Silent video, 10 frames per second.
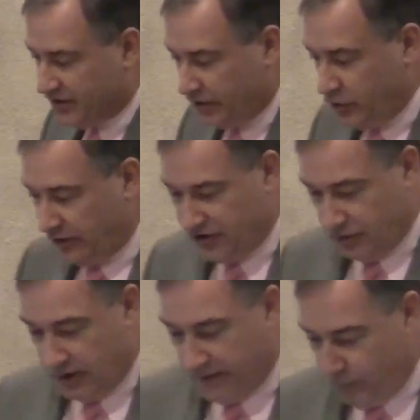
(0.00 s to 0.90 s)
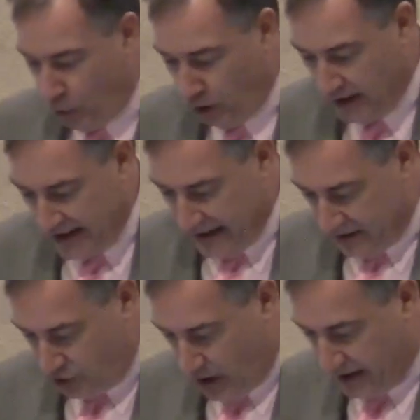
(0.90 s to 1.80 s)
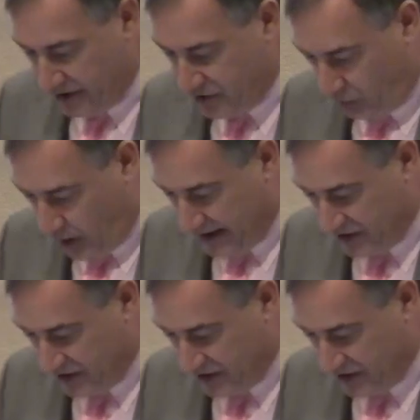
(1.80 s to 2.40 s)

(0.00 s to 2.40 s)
Luke it's 24, and John it's 20.